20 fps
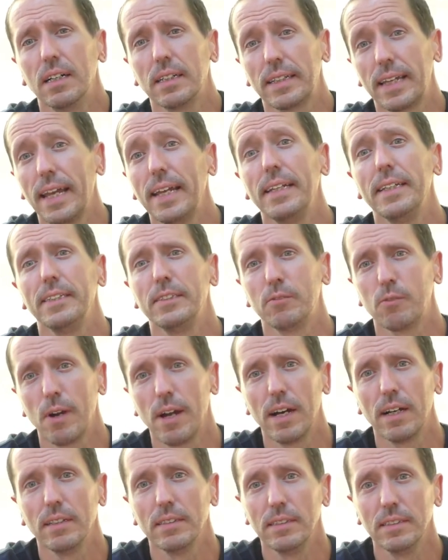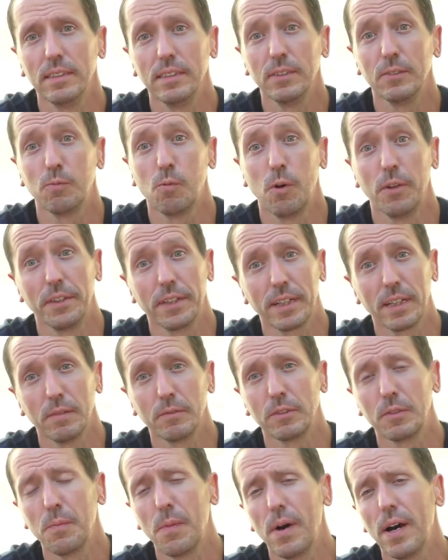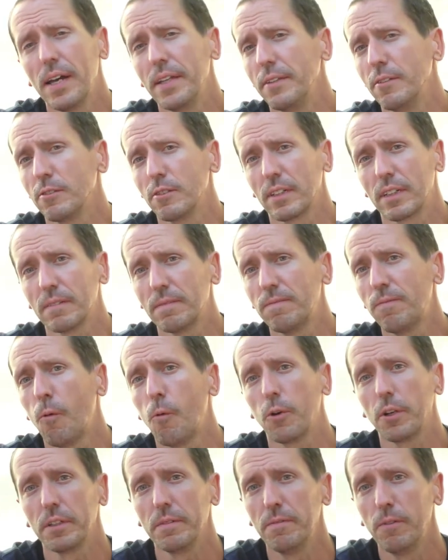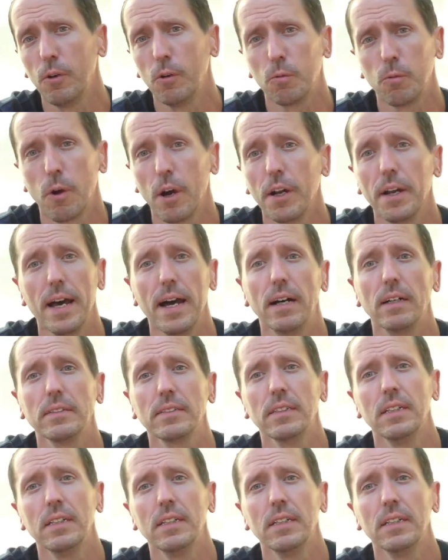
Katie's route is one that comes to mind. There's like a 40-foot run out.